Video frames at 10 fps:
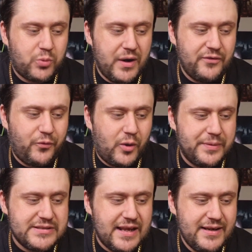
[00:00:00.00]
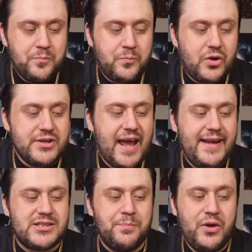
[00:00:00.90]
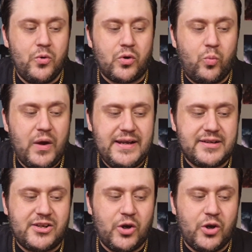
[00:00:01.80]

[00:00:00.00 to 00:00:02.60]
24%, contains milk, wheat,